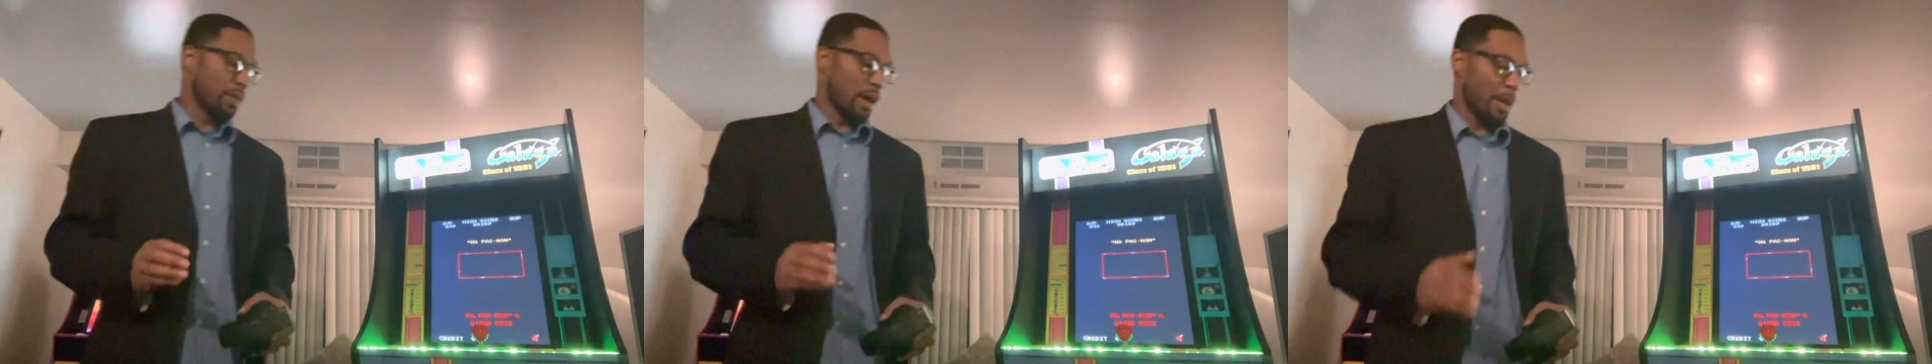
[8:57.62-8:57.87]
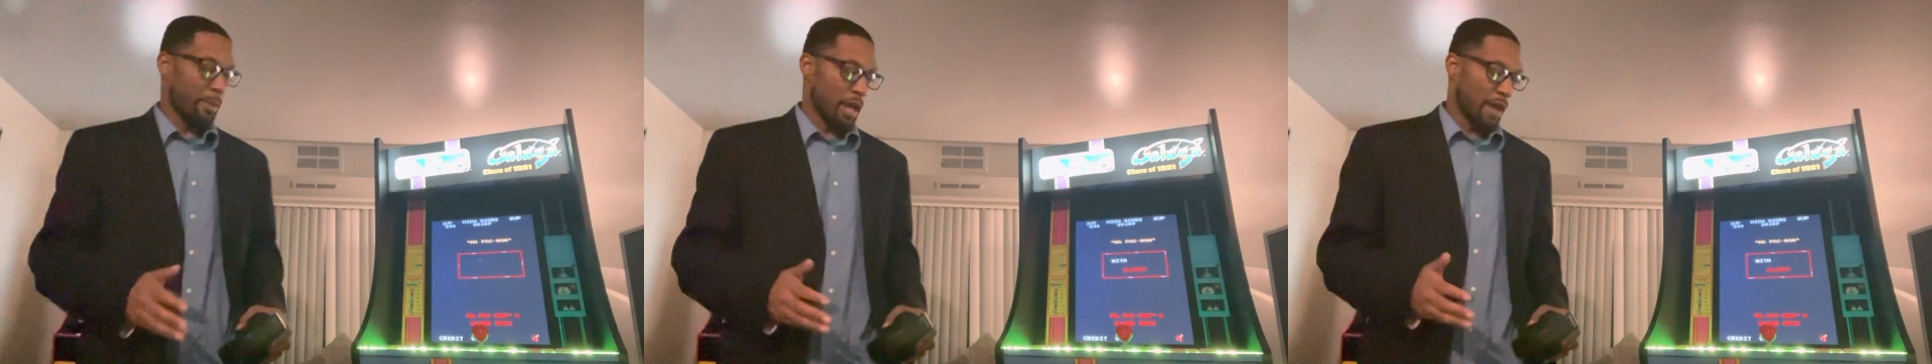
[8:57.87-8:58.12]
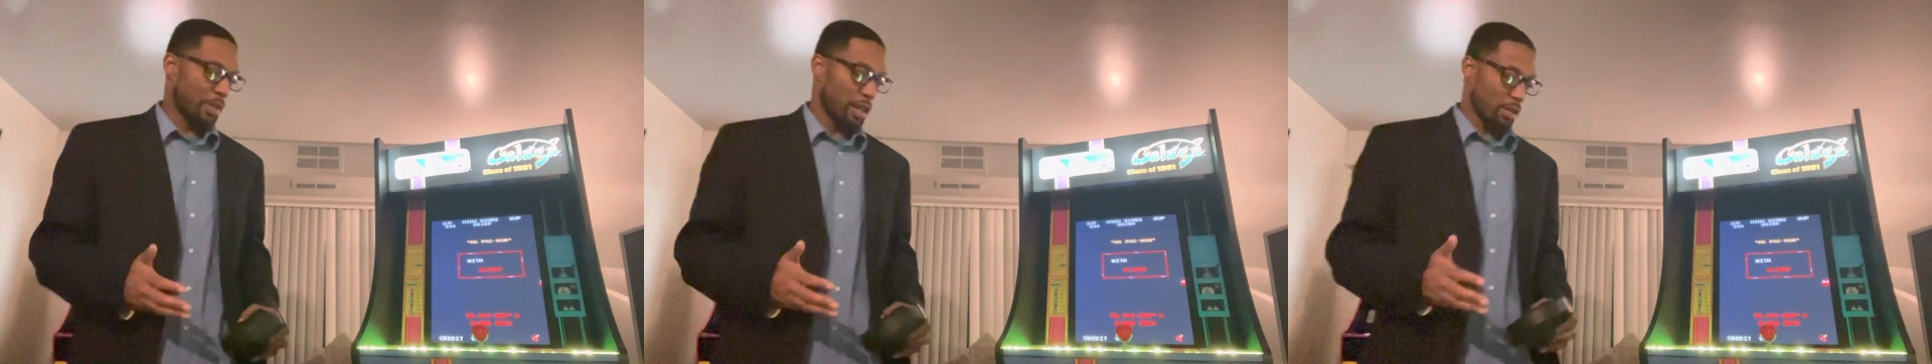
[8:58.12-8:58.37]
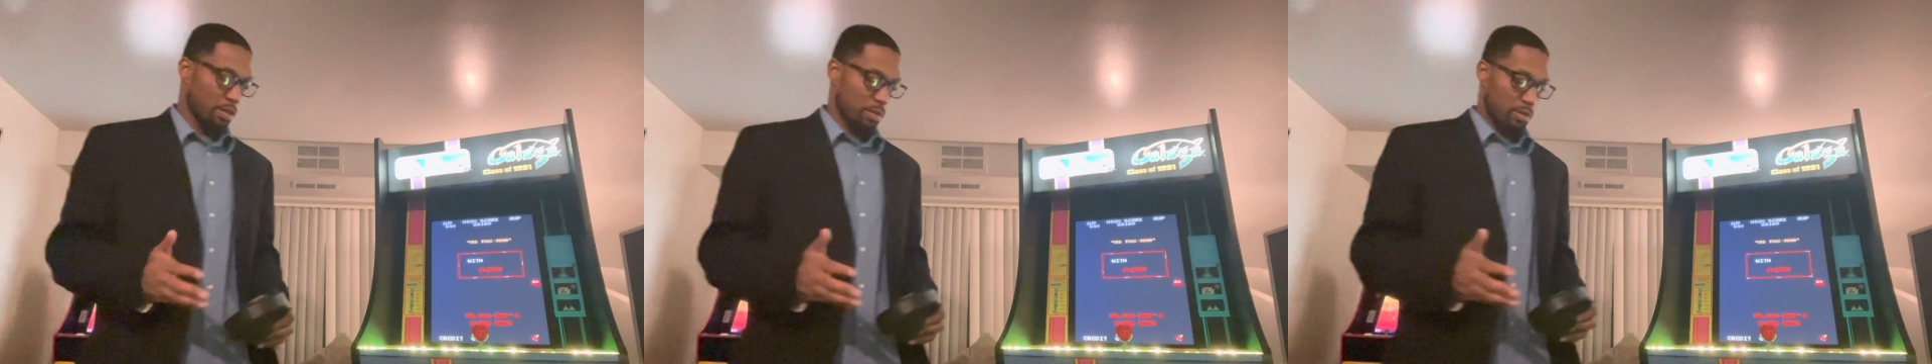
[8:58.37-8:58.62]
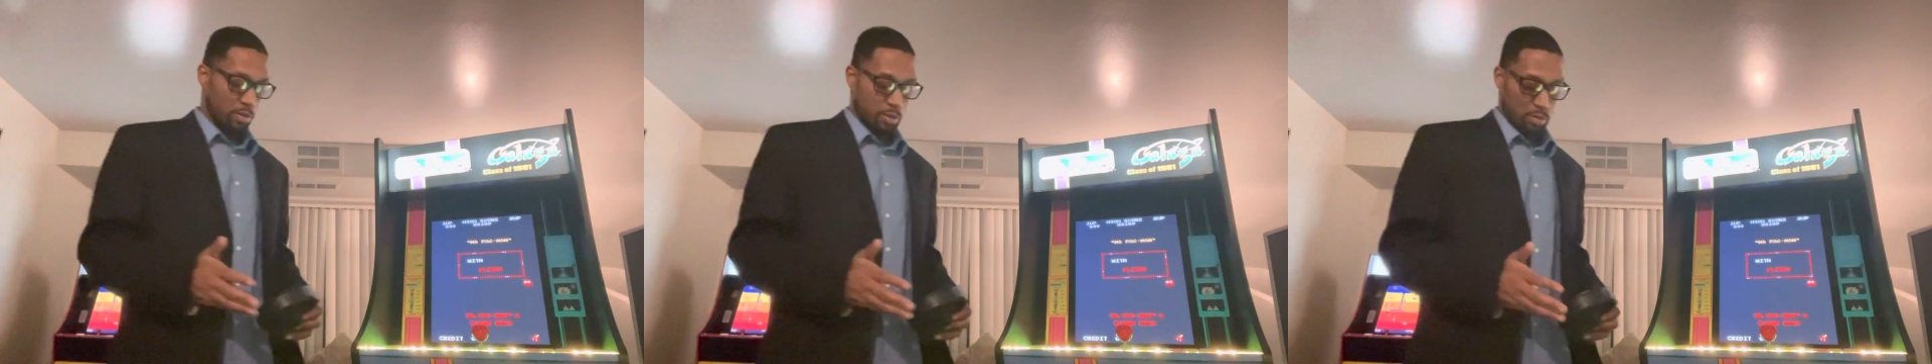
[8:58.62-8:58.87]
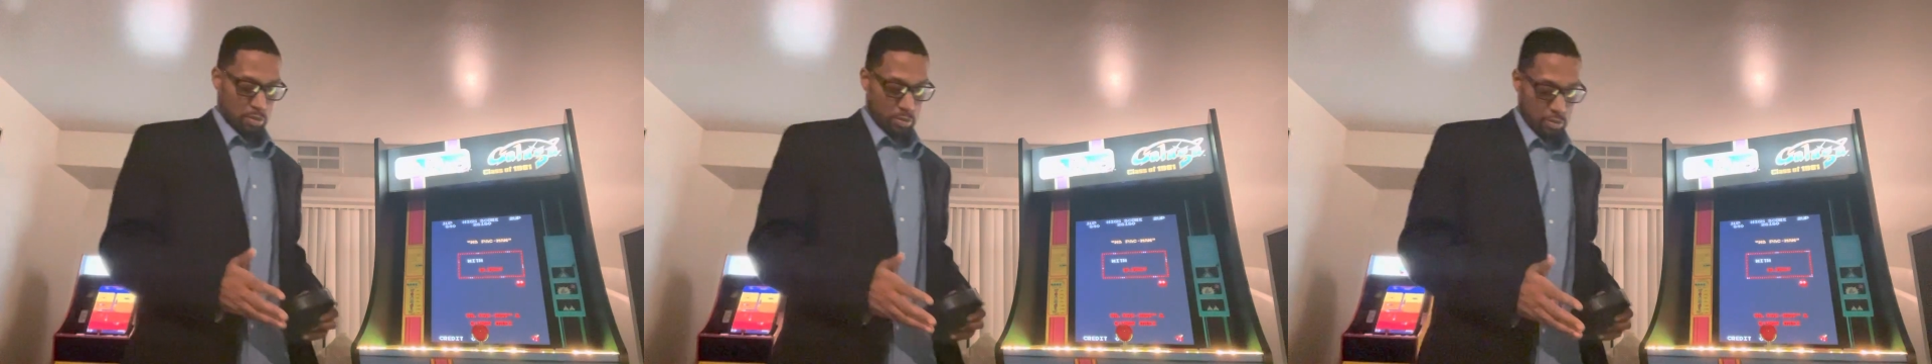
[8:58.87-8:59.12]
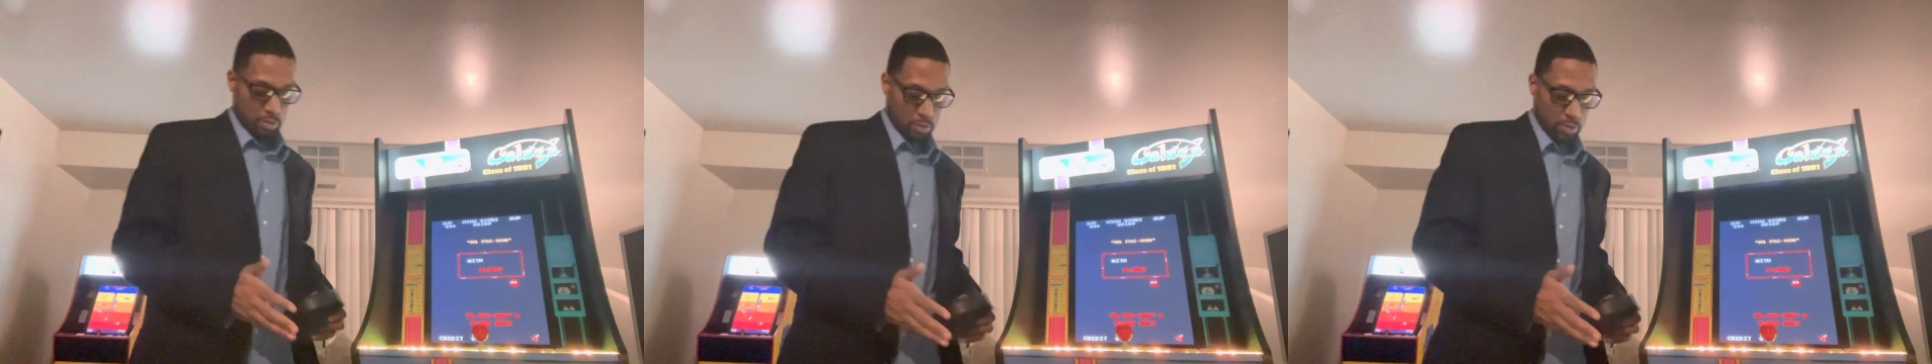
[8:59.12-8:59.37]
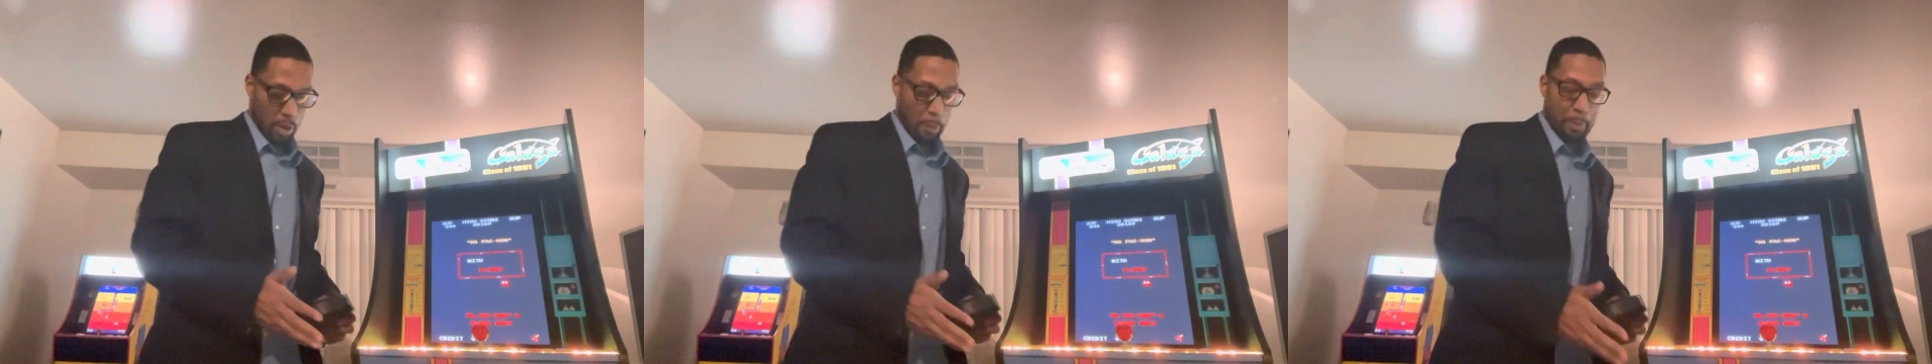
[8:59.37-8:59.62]
I think
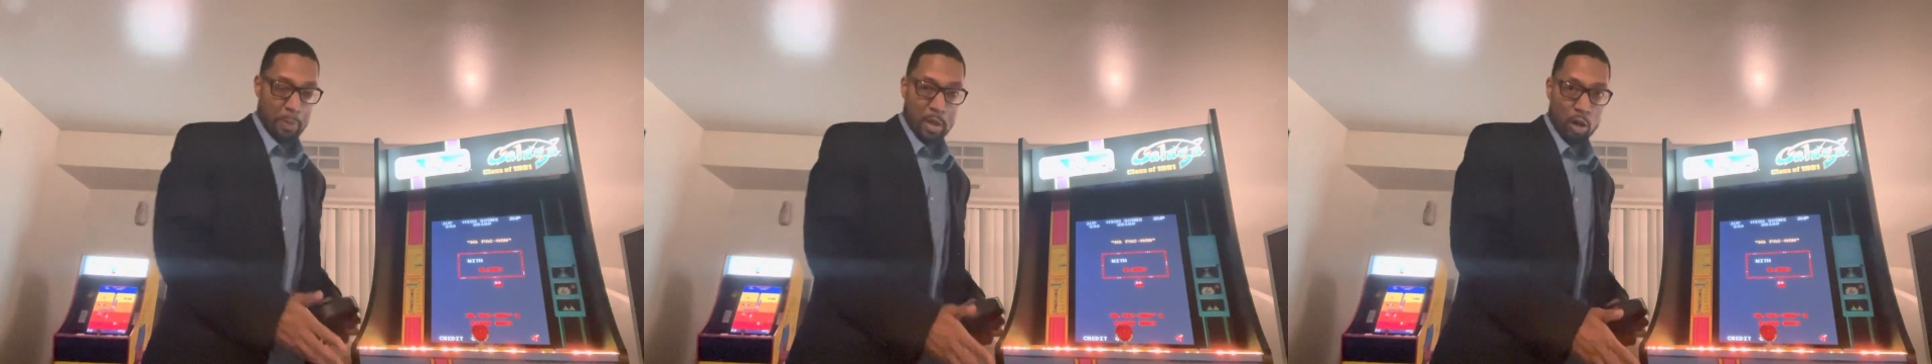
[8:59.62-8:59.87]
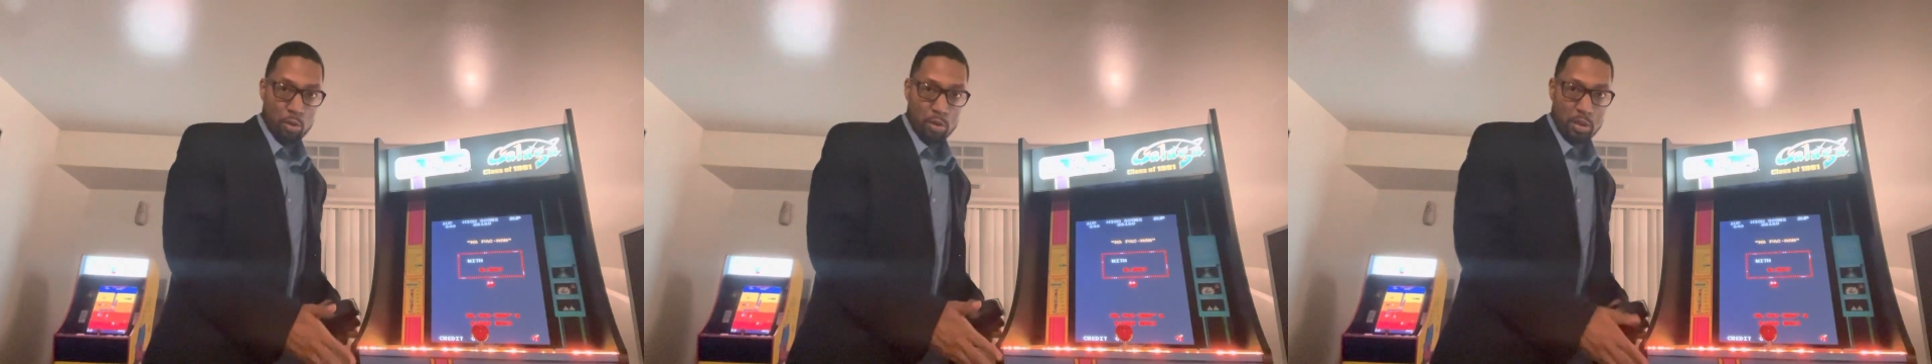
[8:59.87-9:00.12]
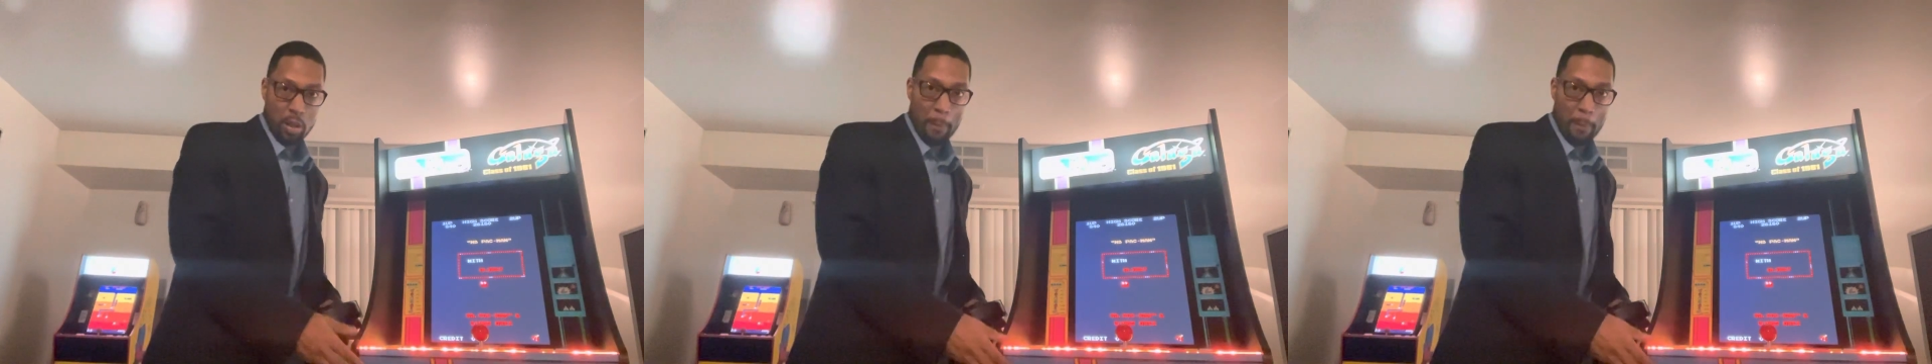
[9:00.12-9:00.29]
the build